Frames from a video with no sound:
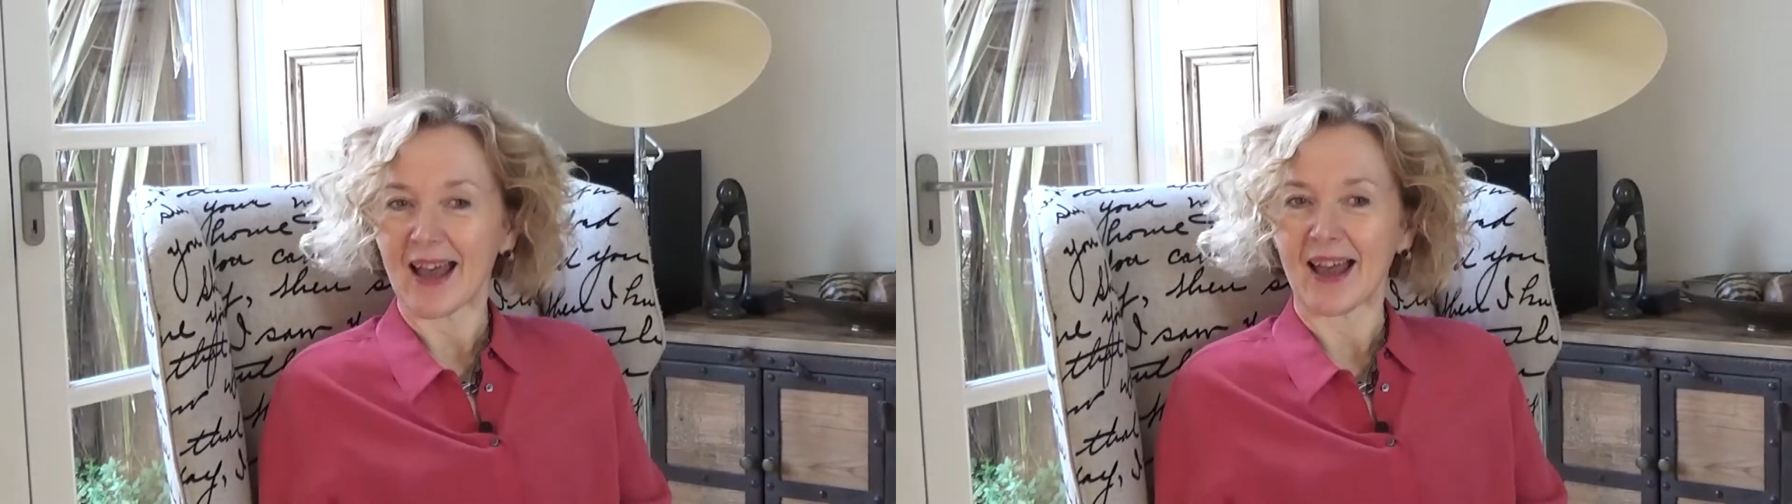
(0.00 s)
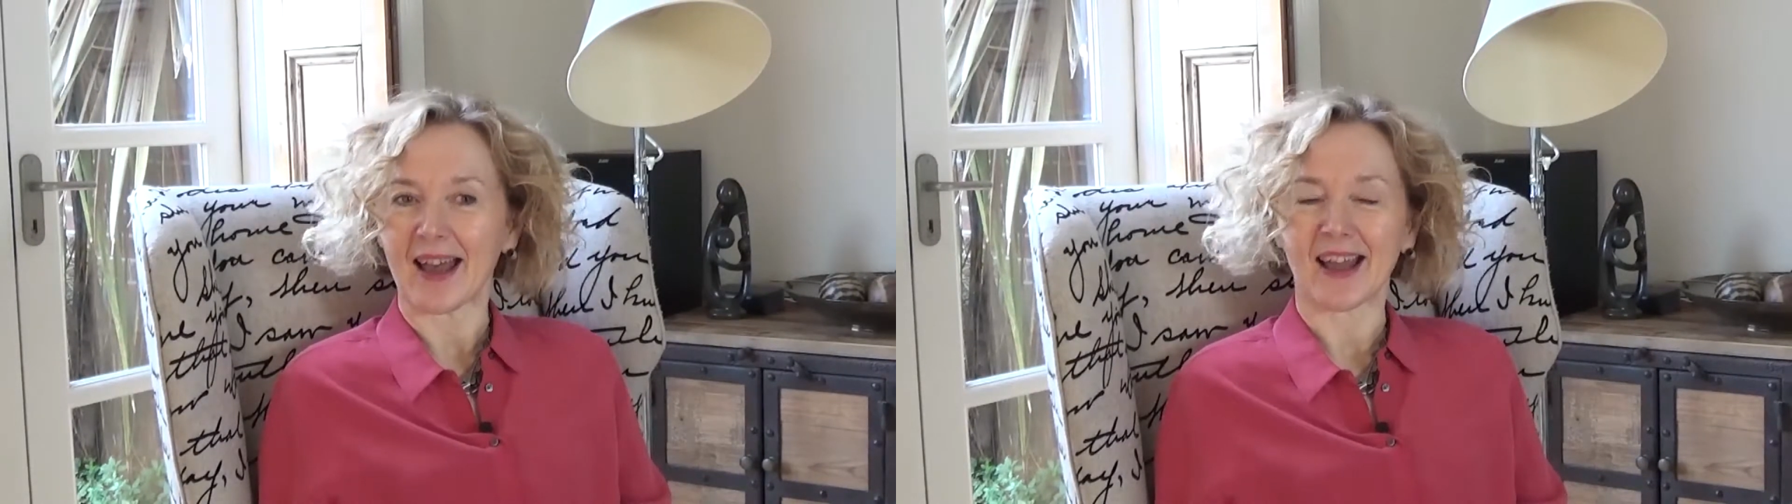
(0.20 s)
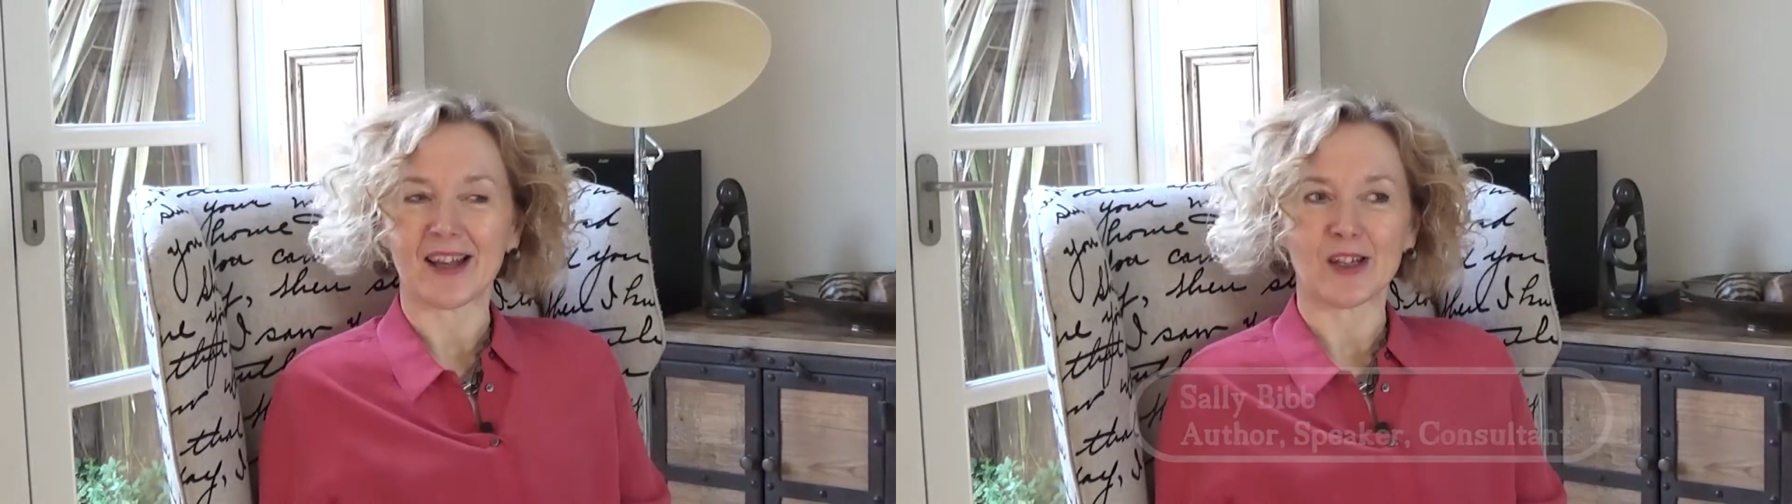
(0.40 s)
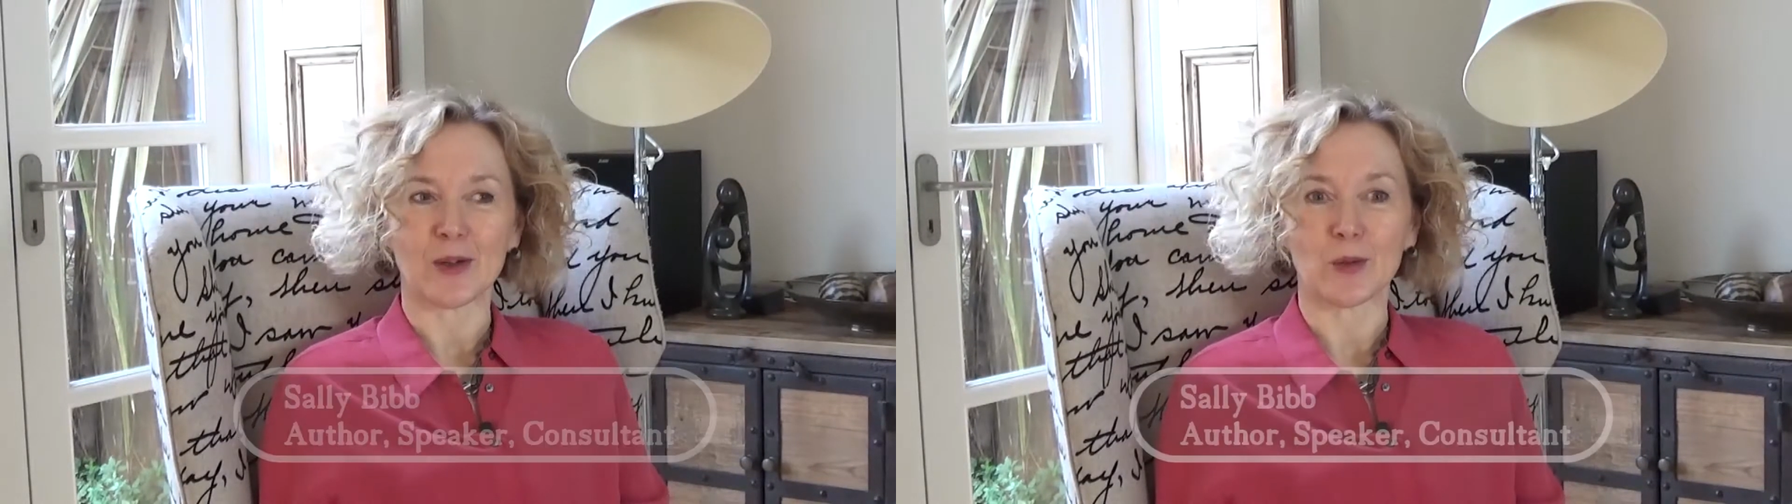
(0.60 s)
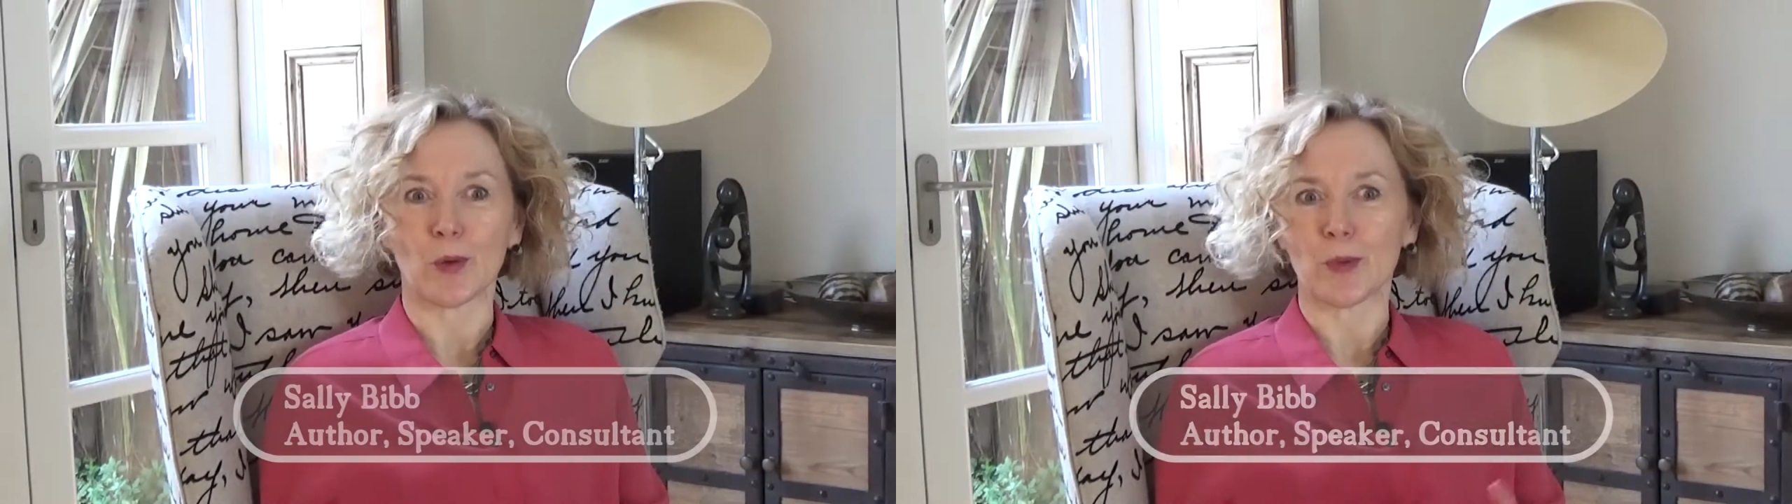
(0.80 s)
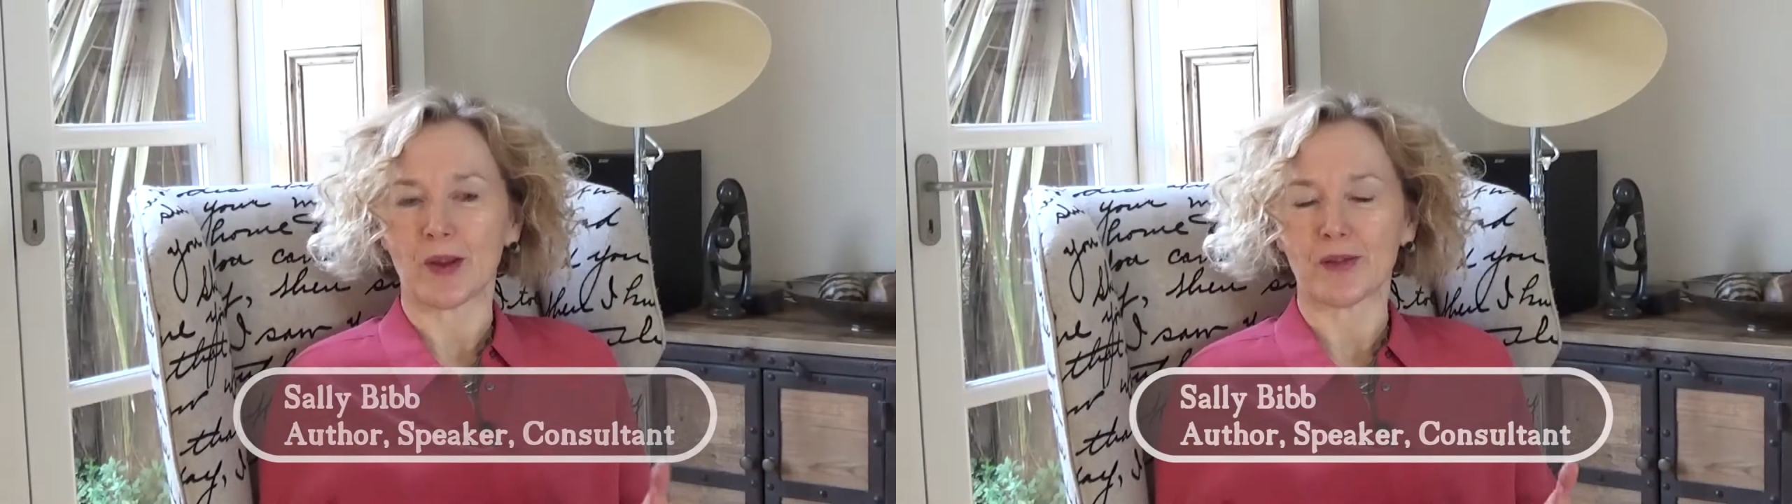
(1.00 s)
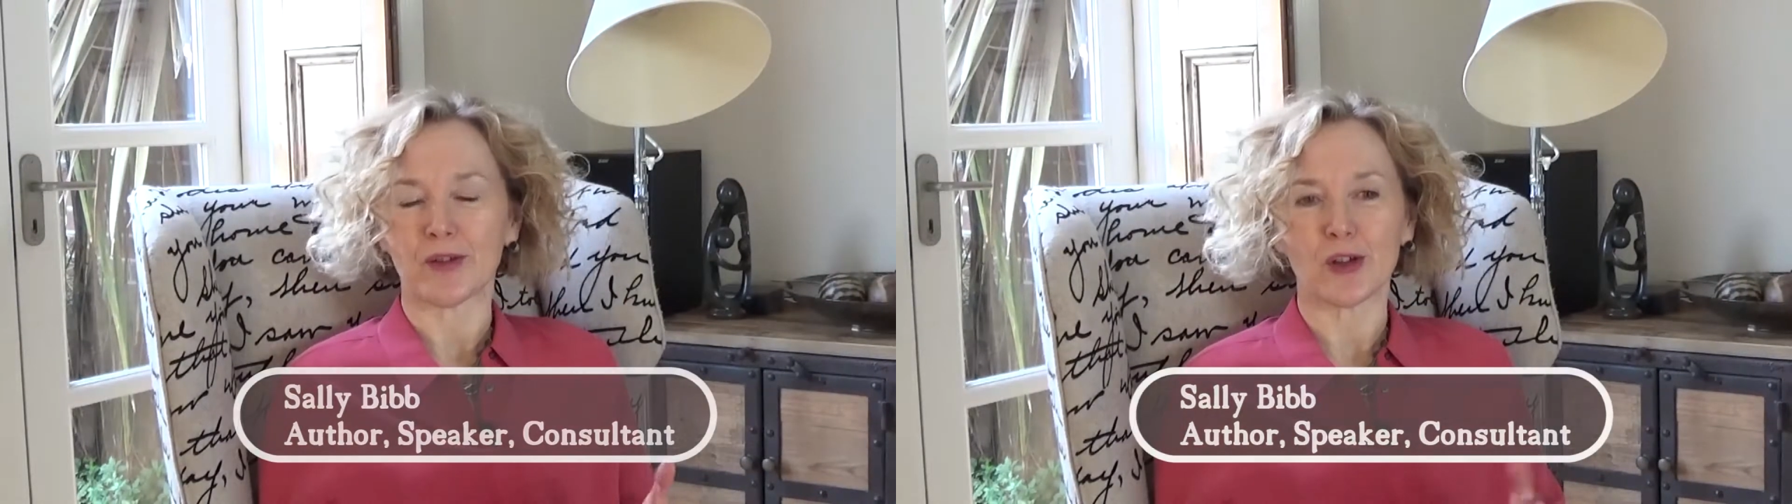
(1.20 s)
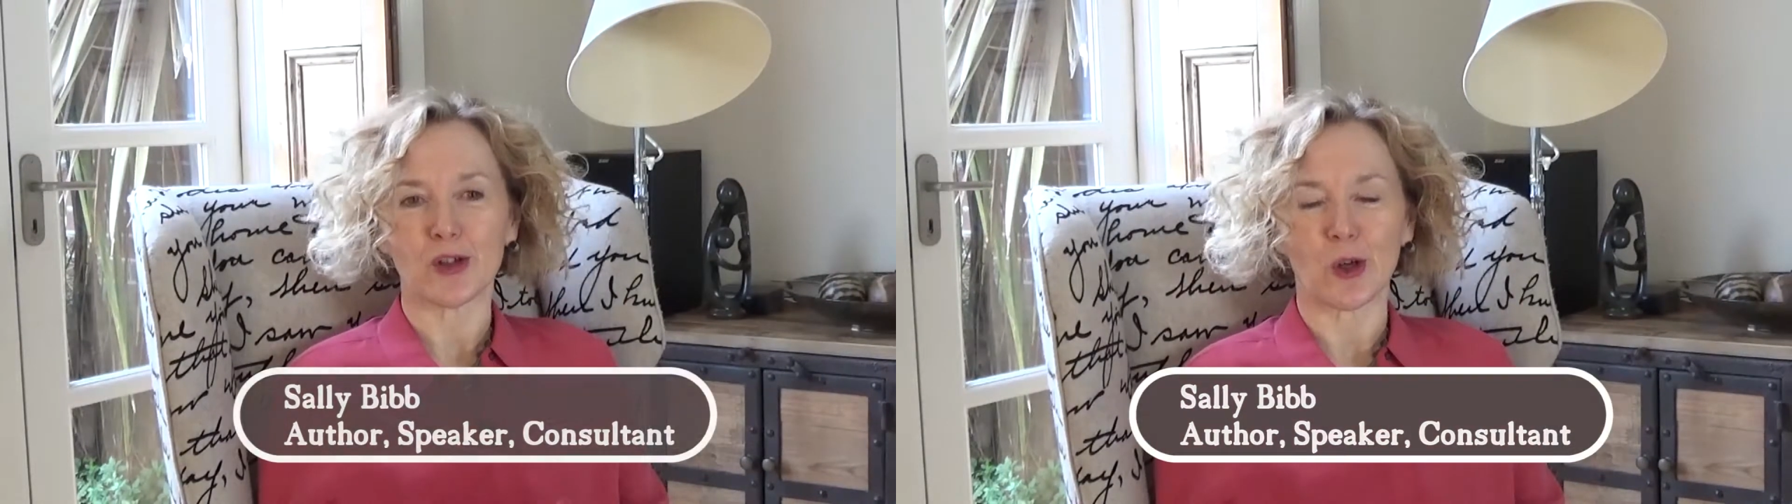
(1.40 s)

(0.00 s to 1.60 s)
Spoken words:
and it was one of my first